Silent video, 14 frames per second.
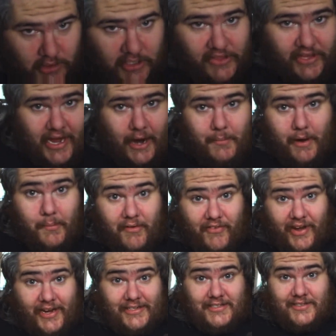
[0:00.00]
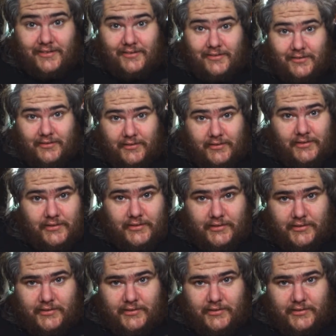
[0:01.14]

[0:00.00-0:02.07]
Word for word: Get the camera out of my face. No.